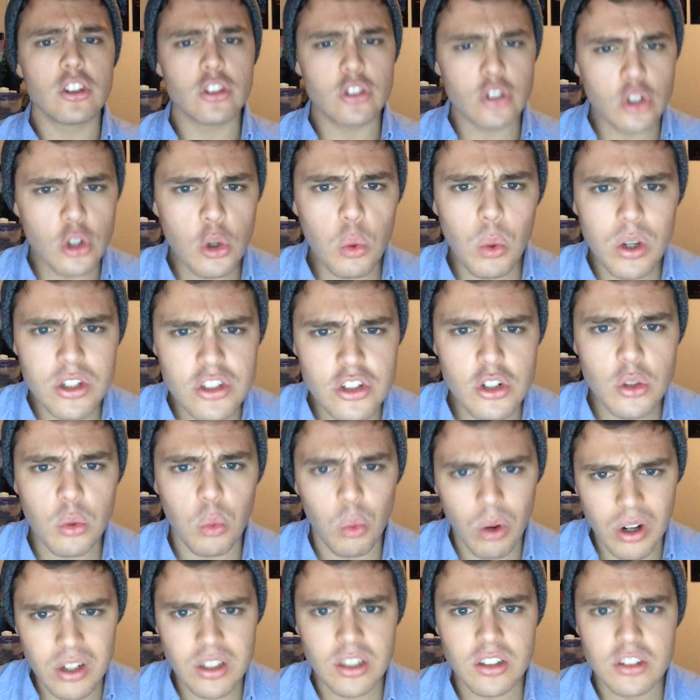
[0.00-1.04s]
Do what you
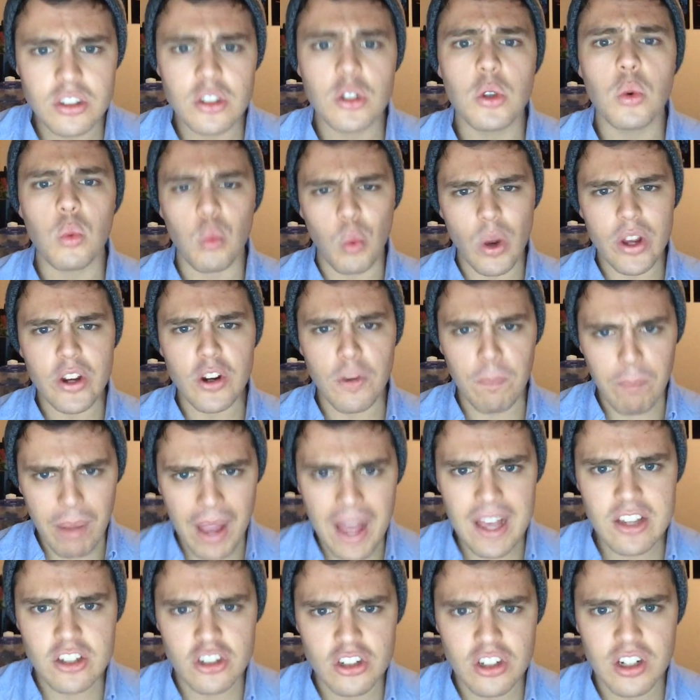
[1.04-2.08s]
want to do, what you're
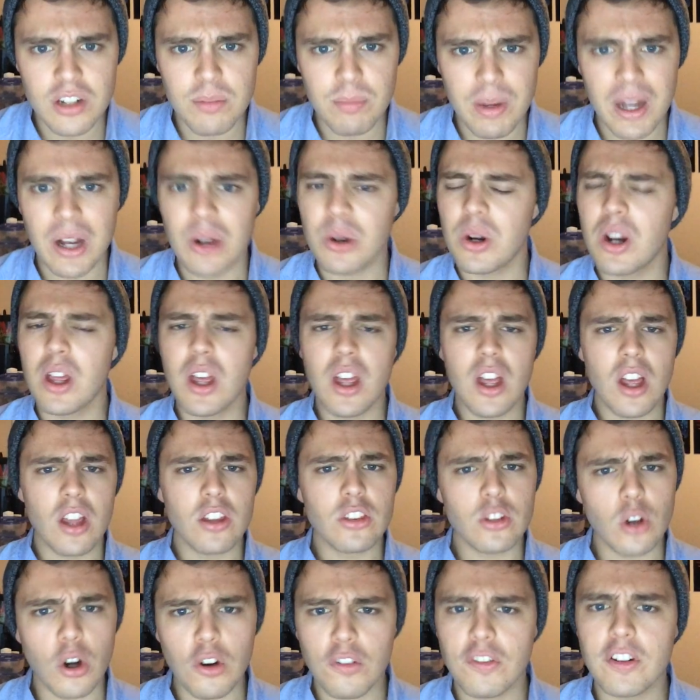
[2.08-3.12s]
passionate about.
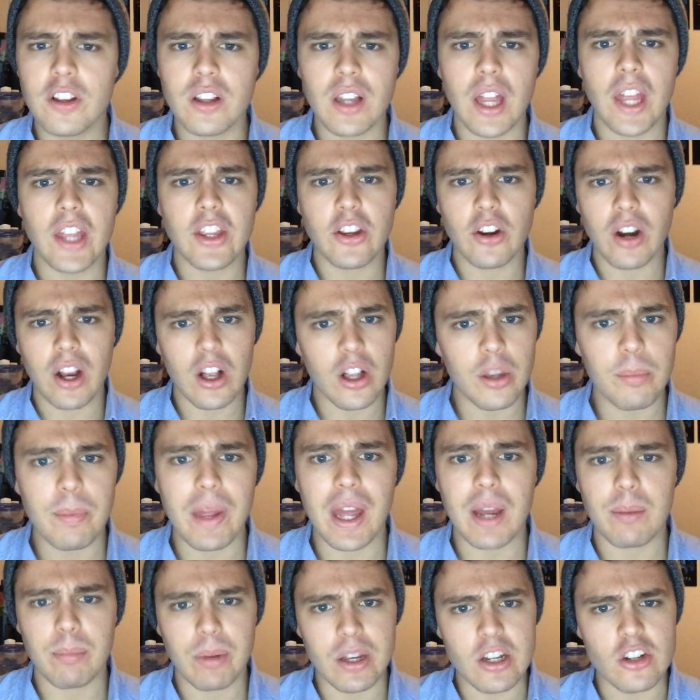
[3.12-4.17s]
Don't feel like you're held
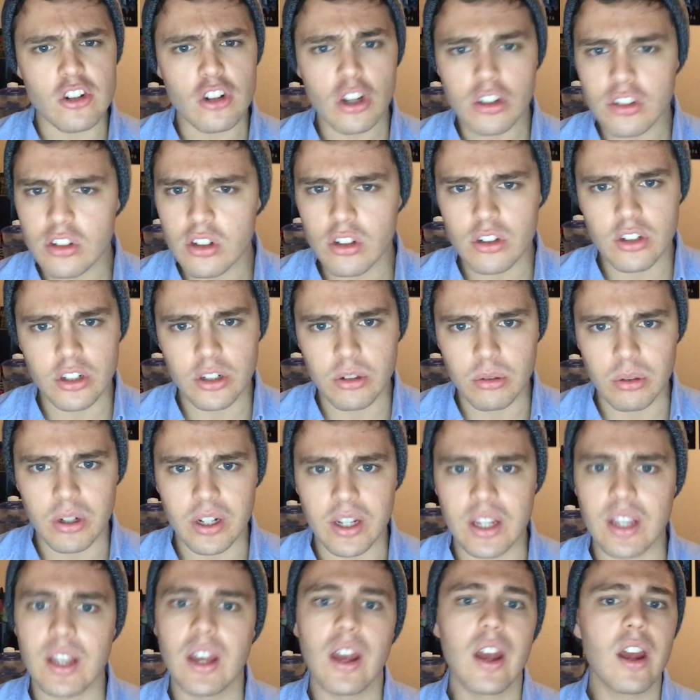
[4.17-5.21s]
back by just your
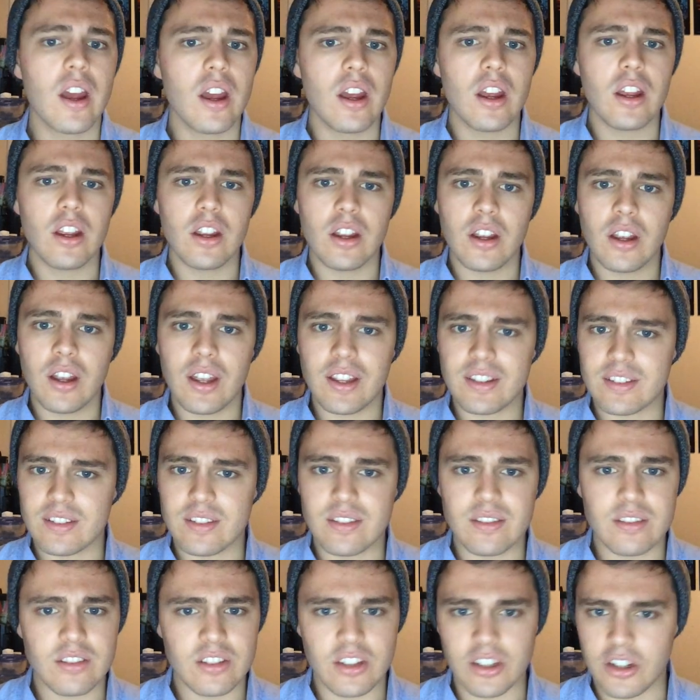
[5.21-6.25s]
degree.
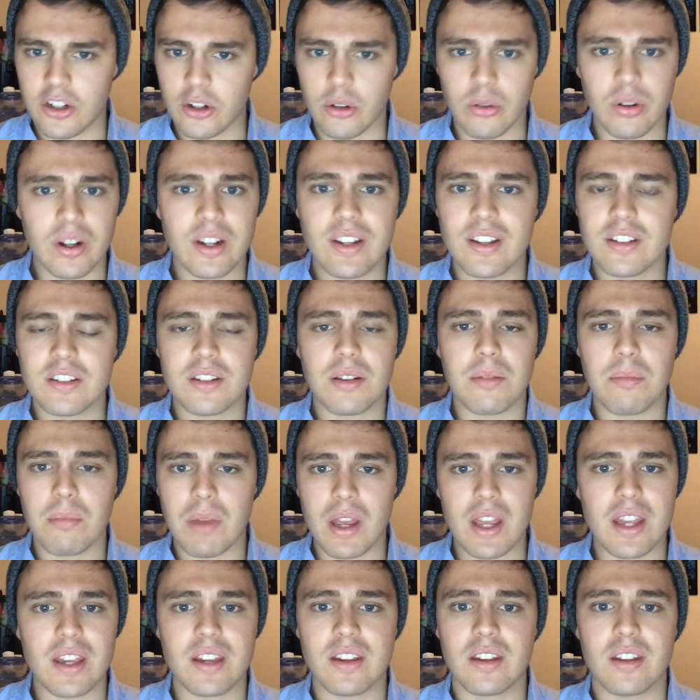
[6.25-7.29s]
It's the degree doesn't
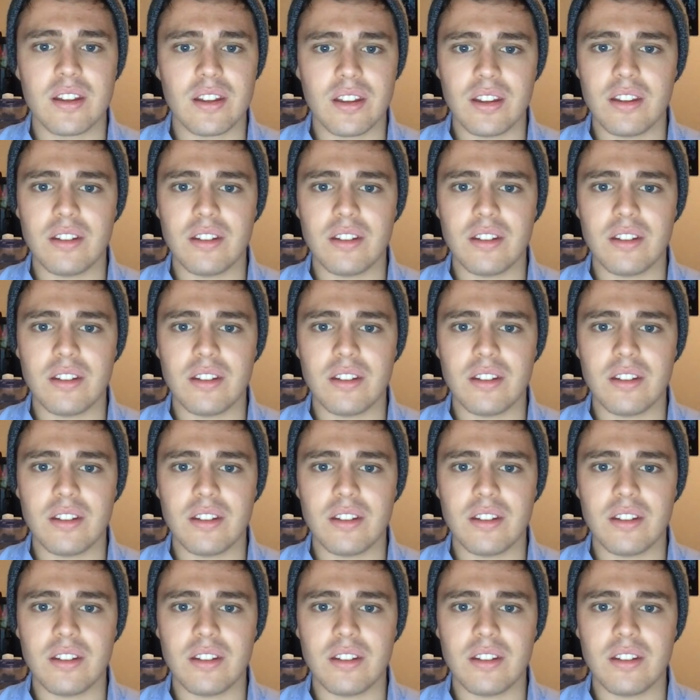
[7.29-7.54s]
make